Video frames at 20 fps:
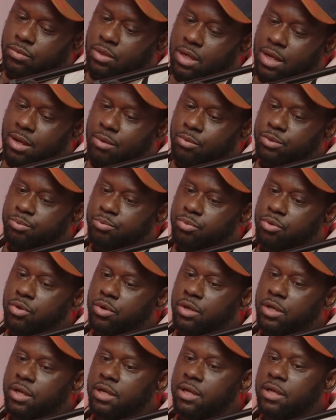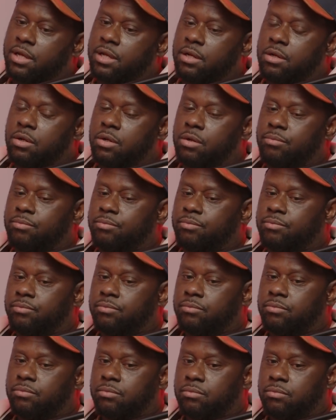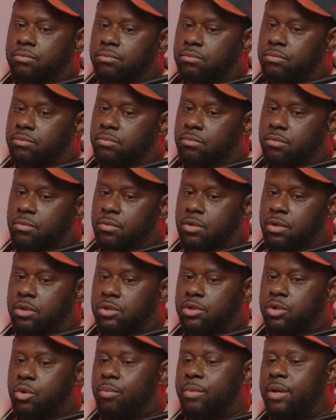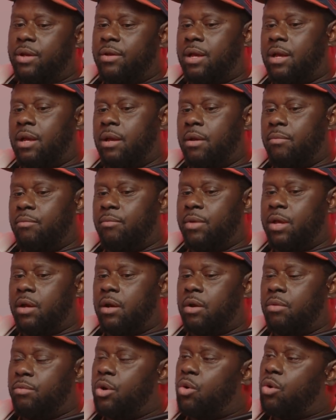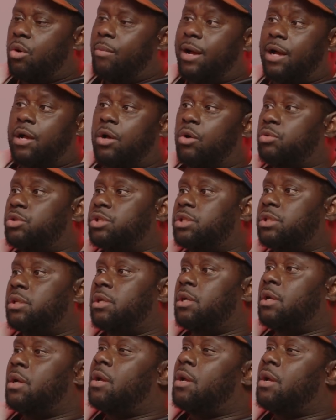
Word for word: I was born here, and um, so me me um knowing my culture.